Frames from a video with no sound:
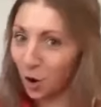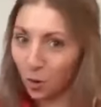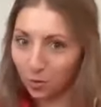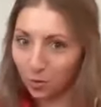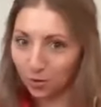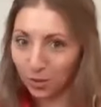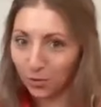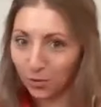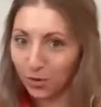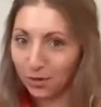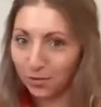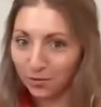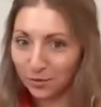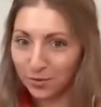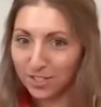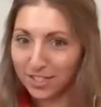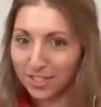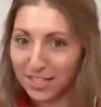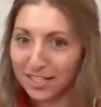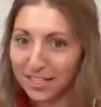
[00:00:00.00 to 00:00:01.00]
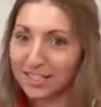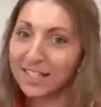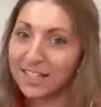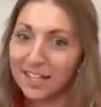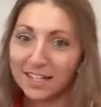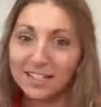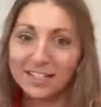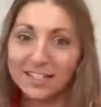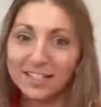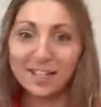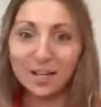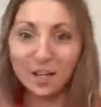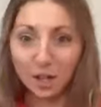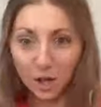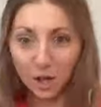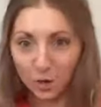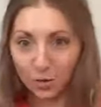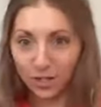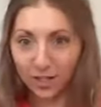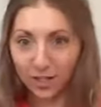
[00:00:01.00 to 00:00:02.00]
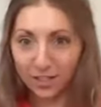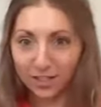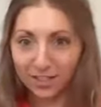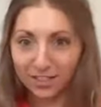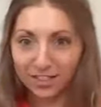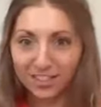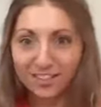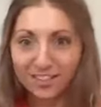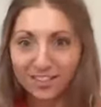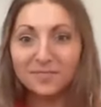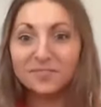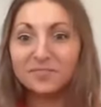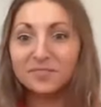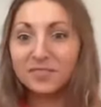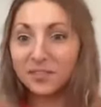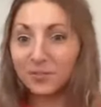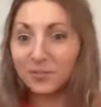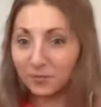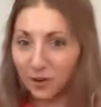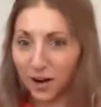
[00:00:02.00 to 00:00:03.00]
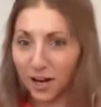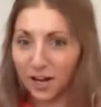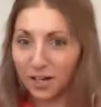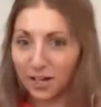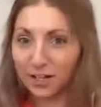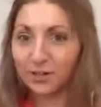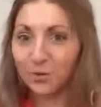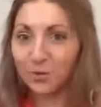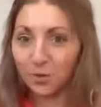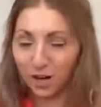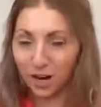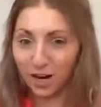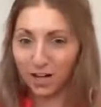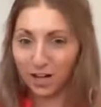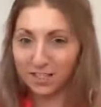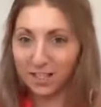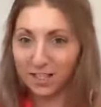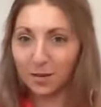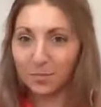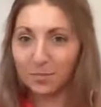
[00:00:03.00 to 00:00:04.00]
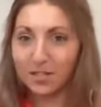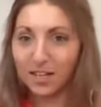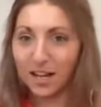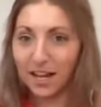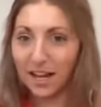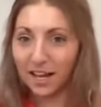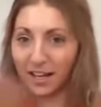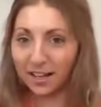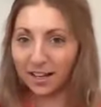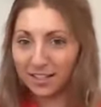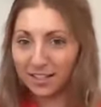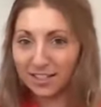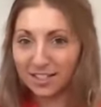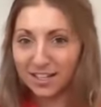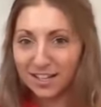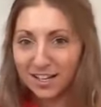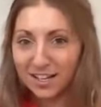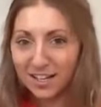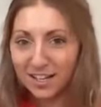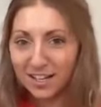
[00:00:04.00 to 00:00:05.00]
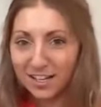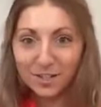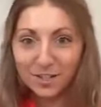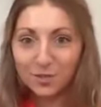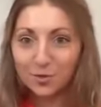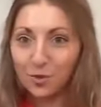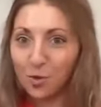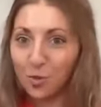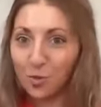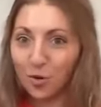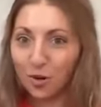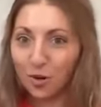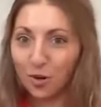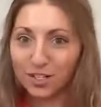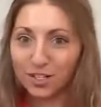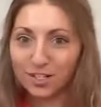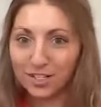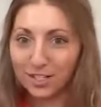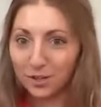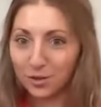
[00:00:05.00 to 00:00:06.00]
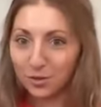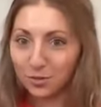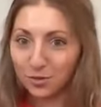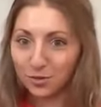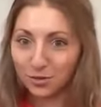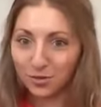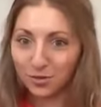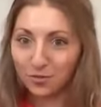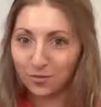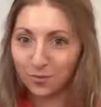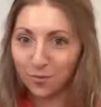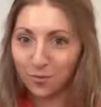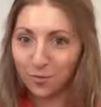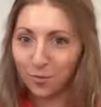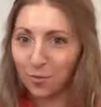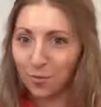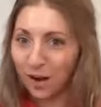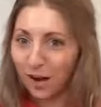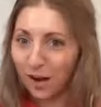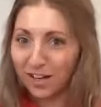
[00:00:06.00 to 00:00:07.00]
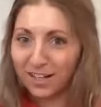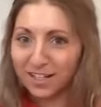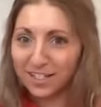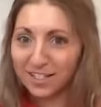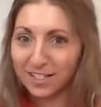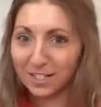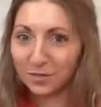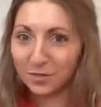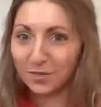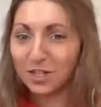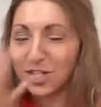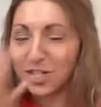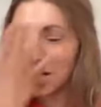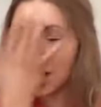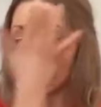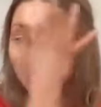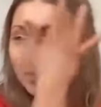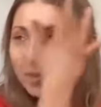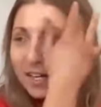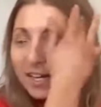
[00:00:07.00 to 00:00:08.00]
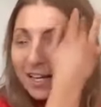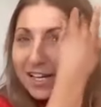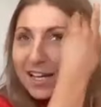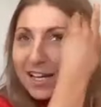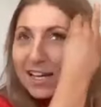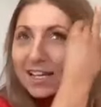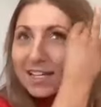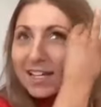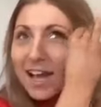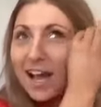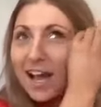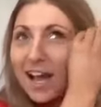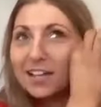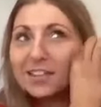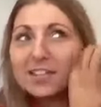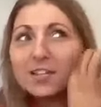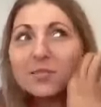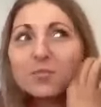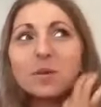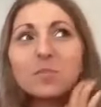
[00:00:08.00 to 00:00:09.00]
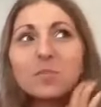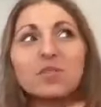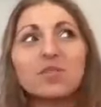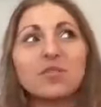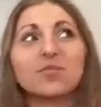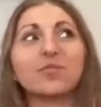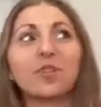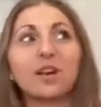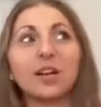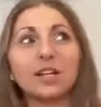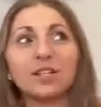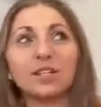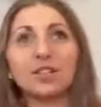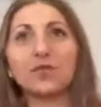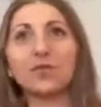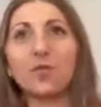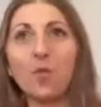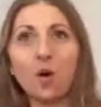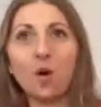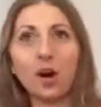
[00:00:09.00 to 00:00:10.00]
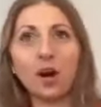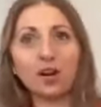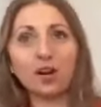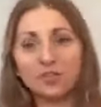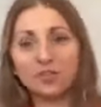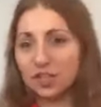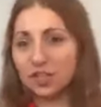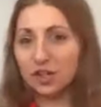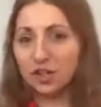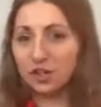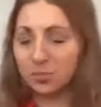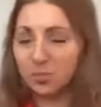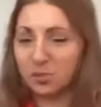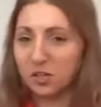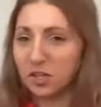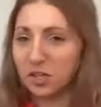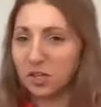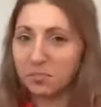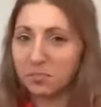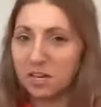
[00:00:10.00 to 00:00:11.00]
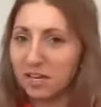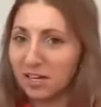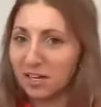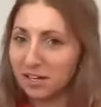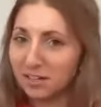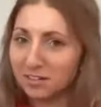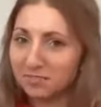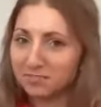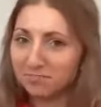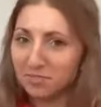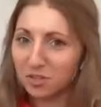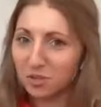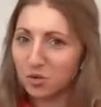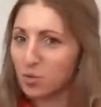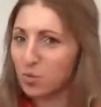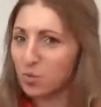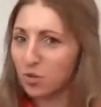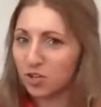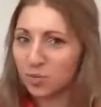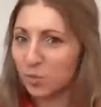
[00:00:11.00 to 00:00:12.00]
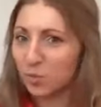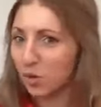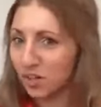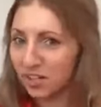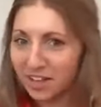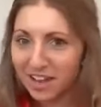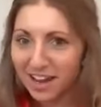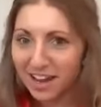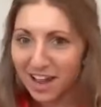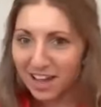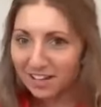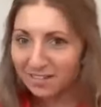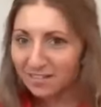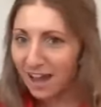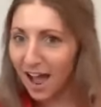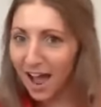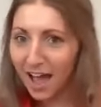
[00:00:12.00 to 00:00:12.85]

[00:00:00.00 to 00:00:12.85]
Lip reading: totally one of those things that is like a coded phrase or concept. And school board is, sort of where I guess it originates. But yeah, I think maybe the phrase for this year should be like make school boards boring again.